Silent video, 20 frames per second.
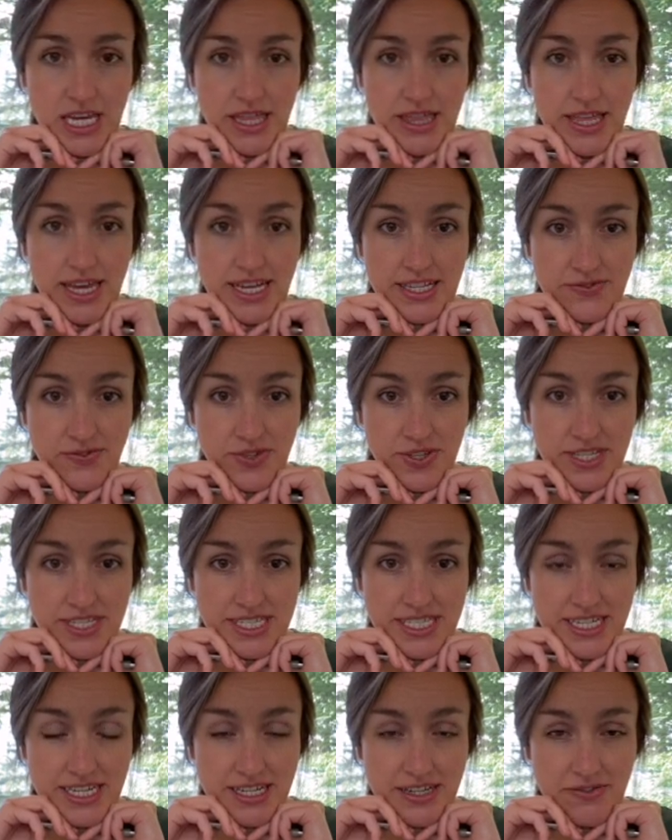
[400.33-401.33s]
Thanks for
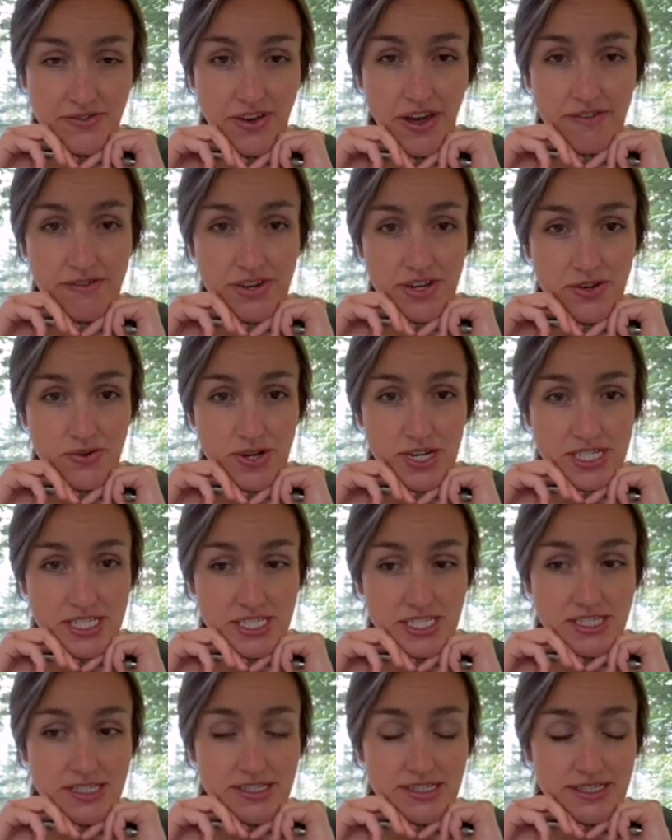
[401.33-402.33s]
listening. If you have any
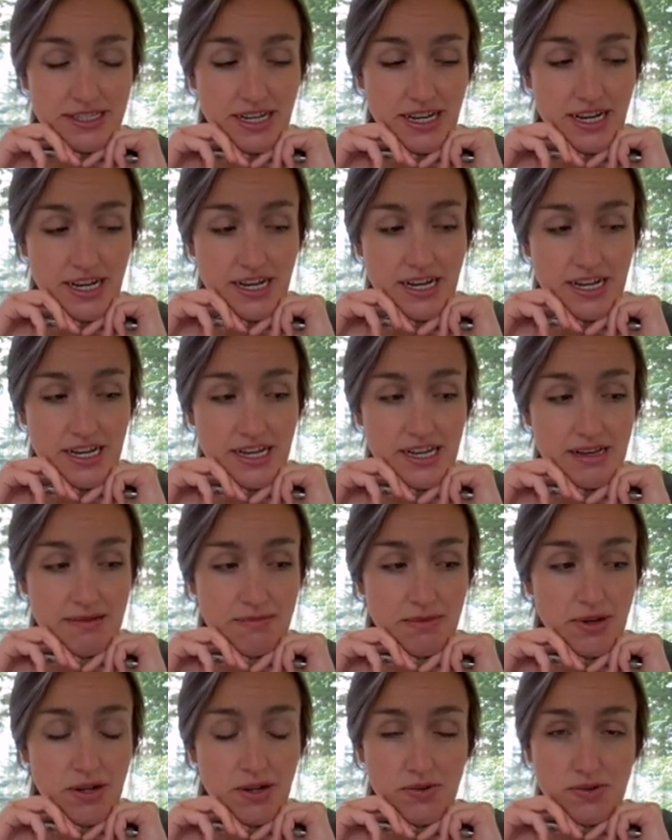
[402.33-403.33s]
questions, I
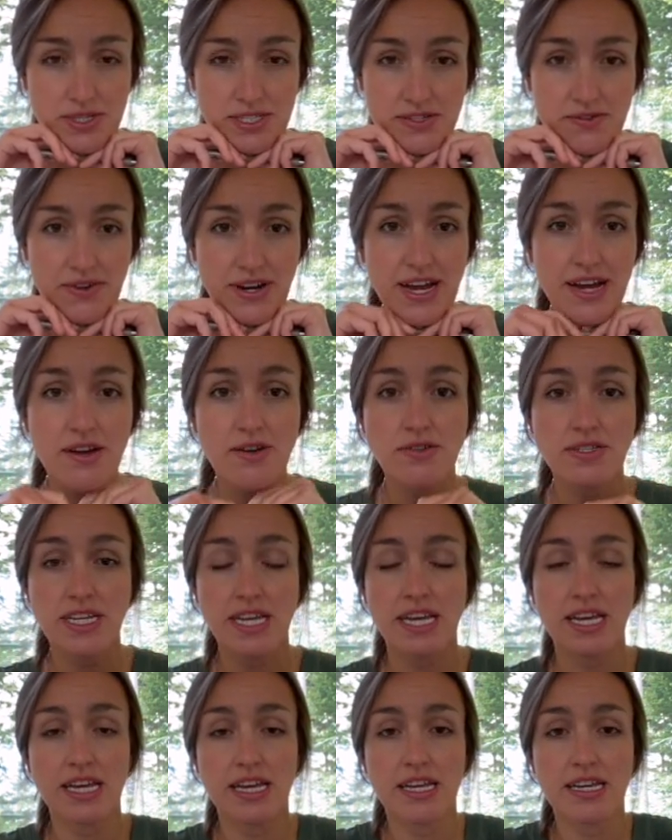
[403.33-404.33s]
am always around,
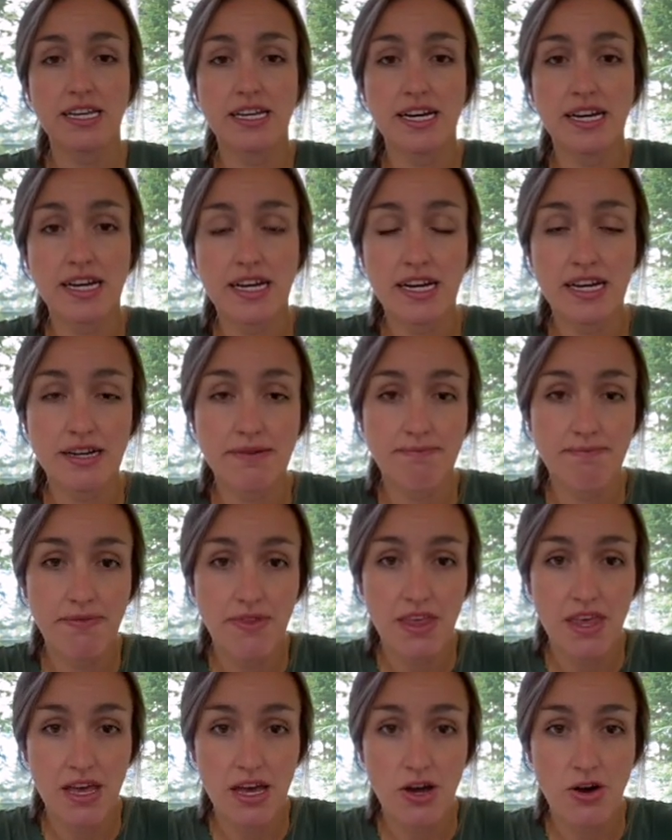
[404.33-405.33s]
and
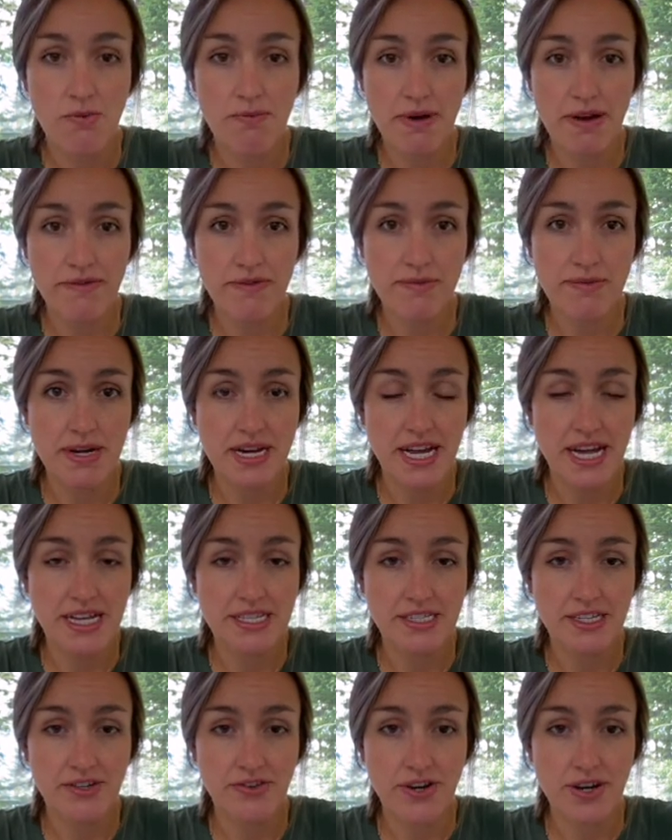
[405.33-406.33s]
hope everybody
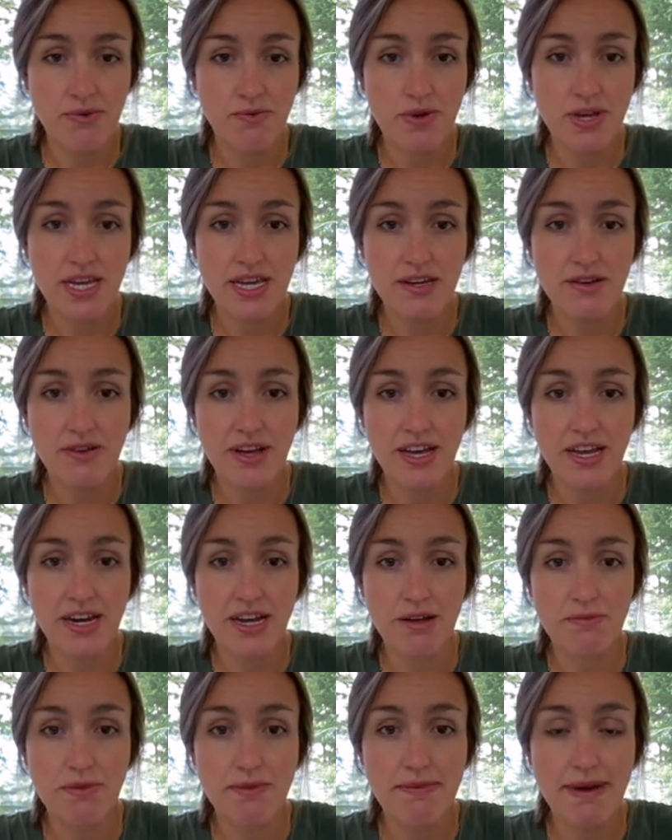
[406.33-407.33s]
has a great week, and
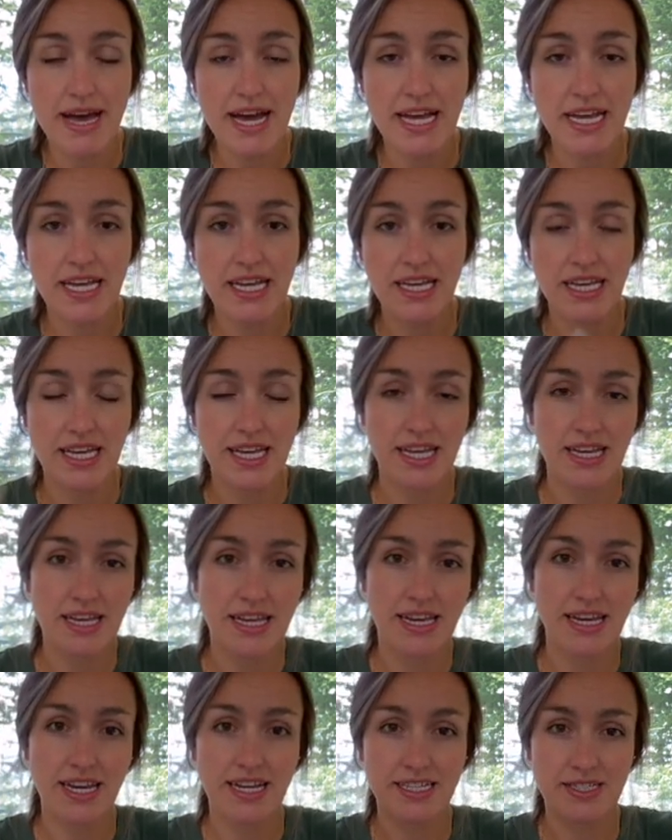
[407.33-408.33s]
I'll be back
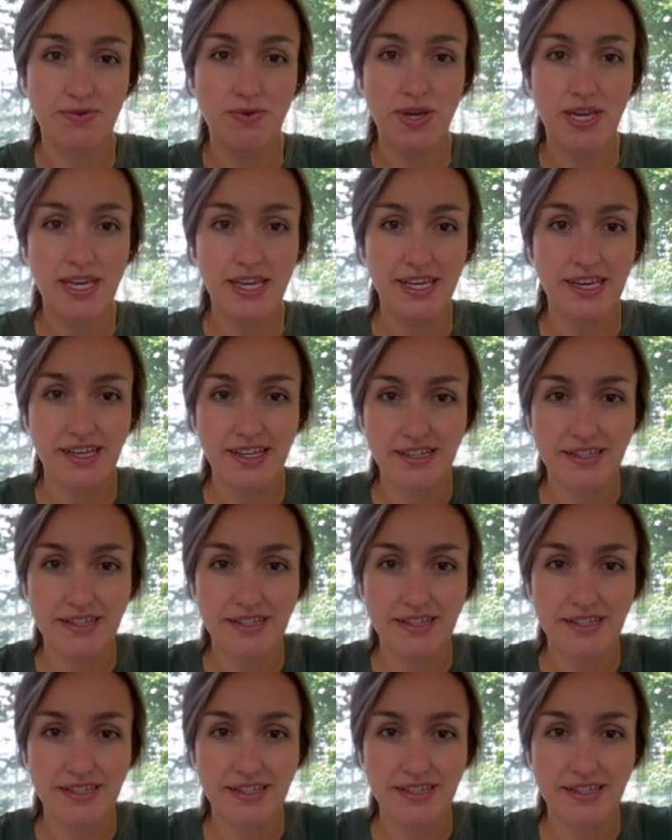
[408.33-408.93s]
next week.